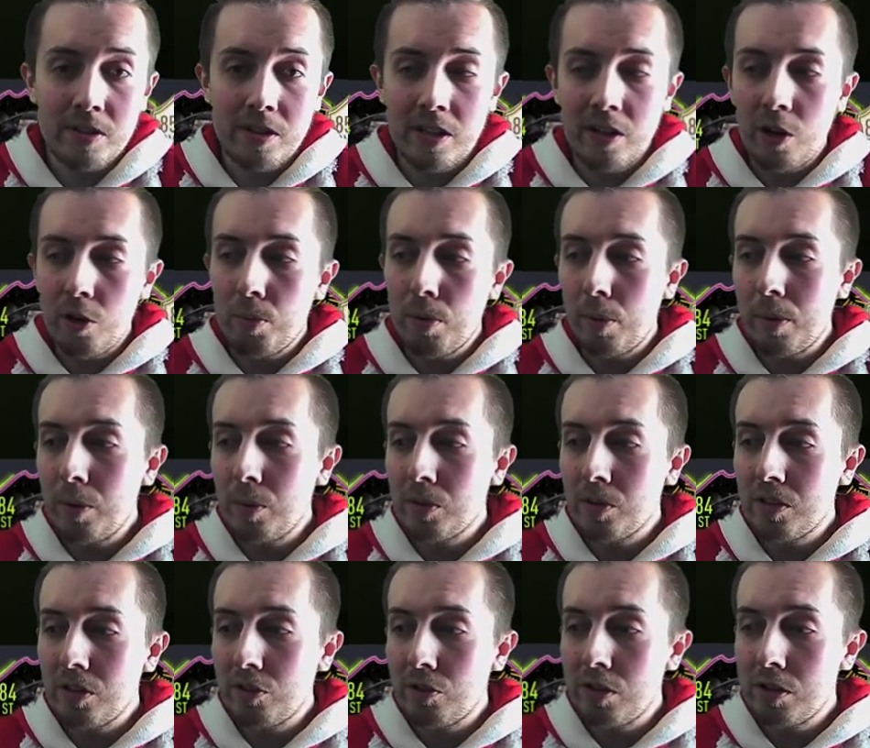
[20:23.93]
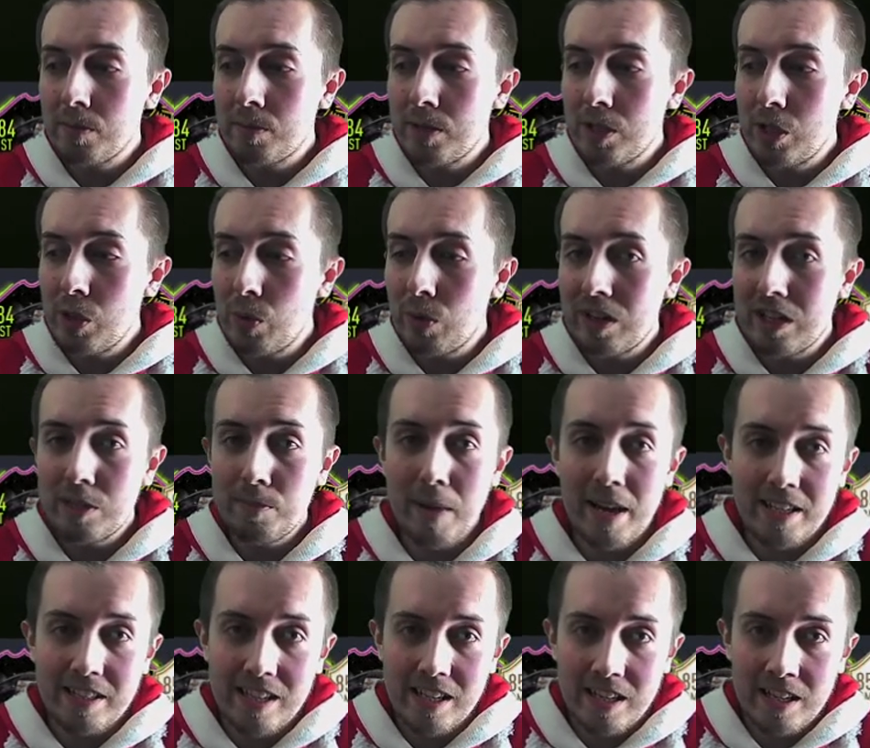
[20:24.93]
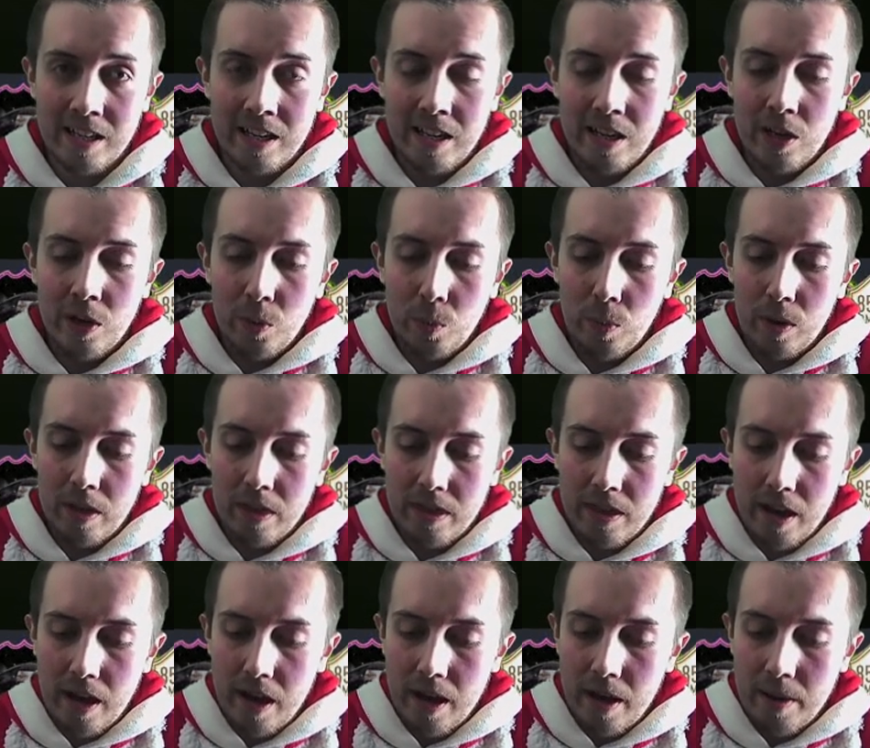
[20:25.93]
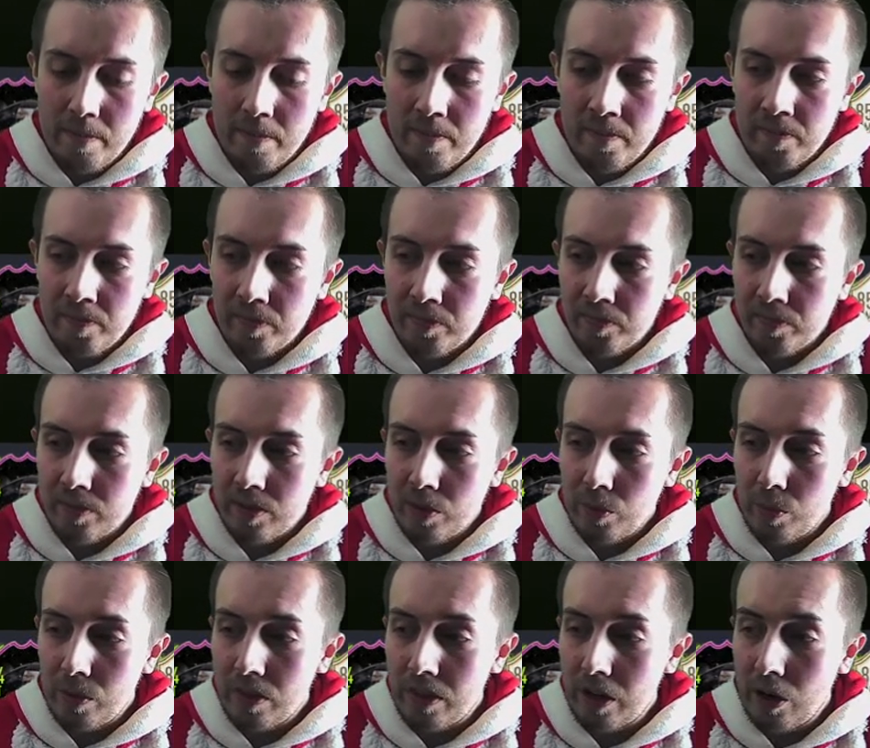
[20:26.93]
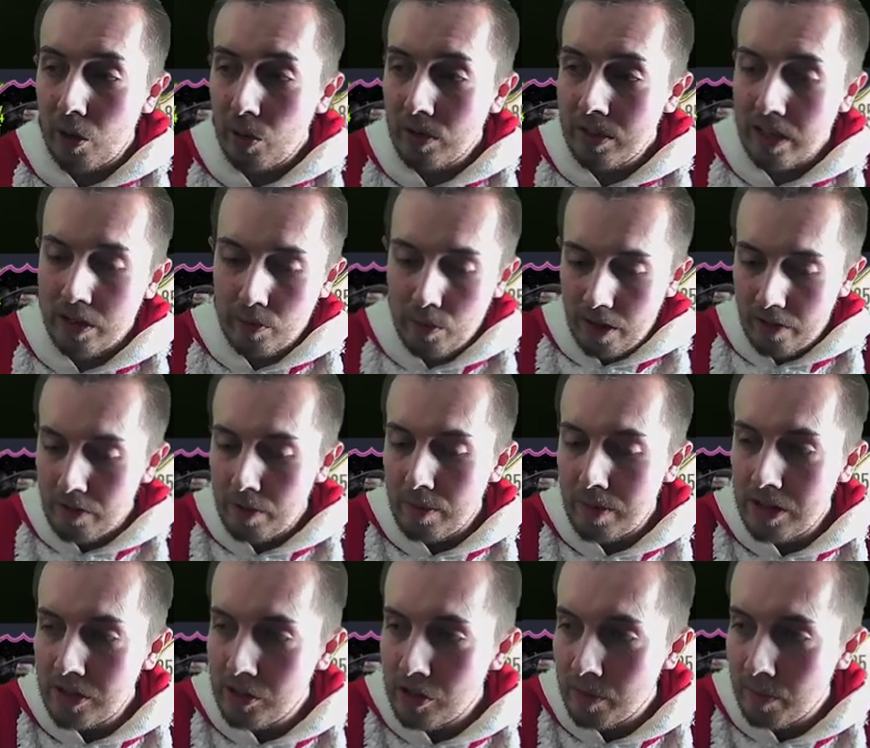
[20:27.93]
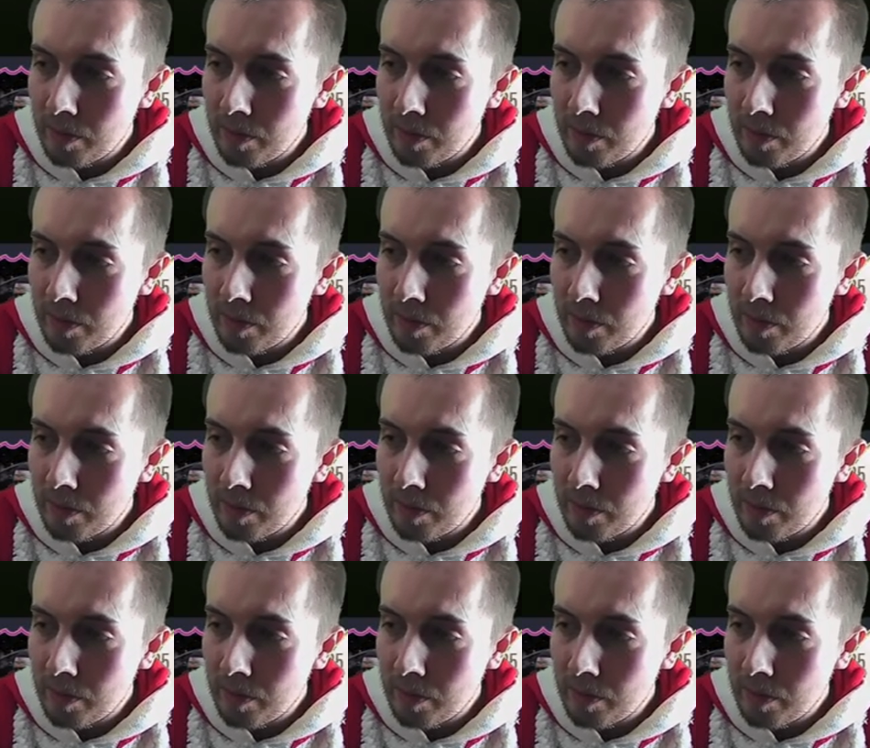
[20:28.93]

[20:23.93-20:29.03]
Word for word: I know it probably wasn't the Christmas you were expecting with the lockdown, what have you. But let's jump